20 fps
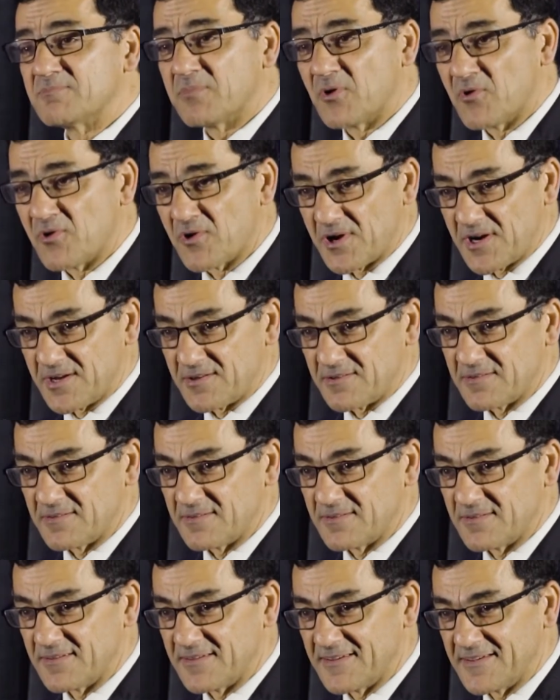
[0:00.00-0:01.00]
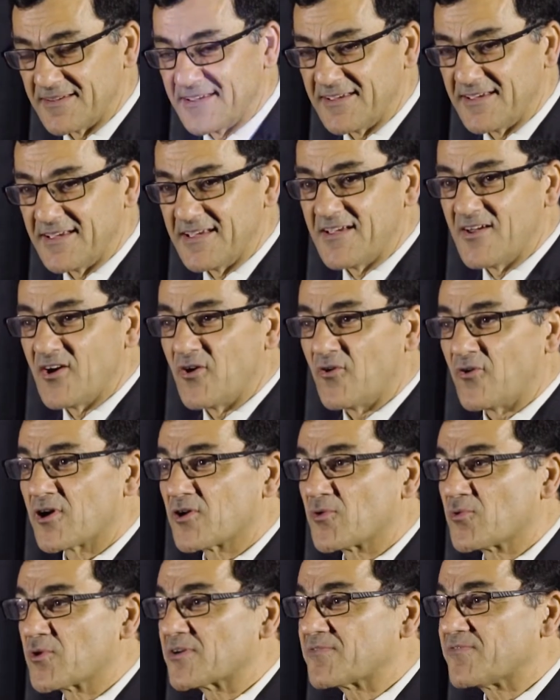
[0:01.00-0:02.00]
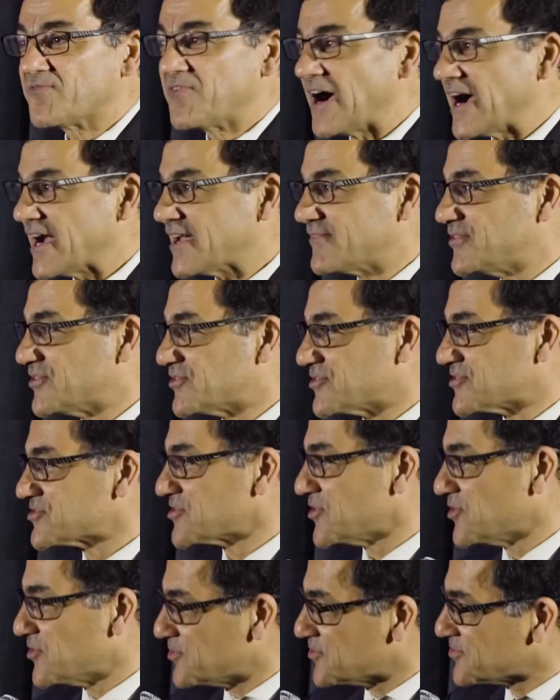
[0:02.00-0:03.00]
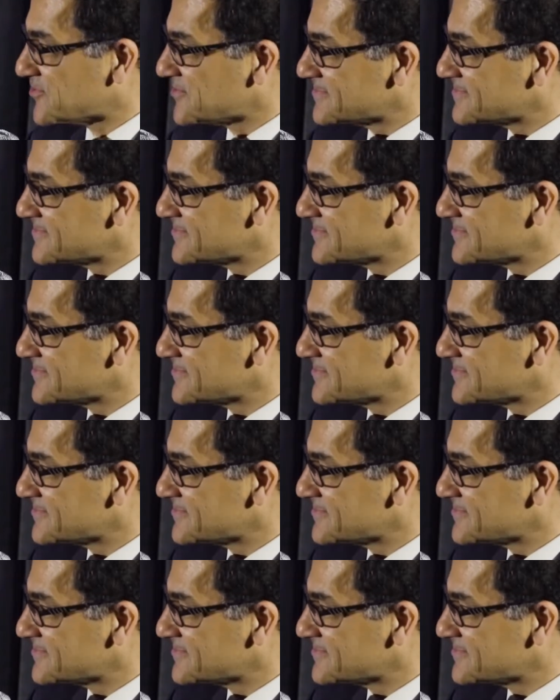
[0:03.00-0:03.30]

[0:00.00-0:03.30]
born or were 5 years old.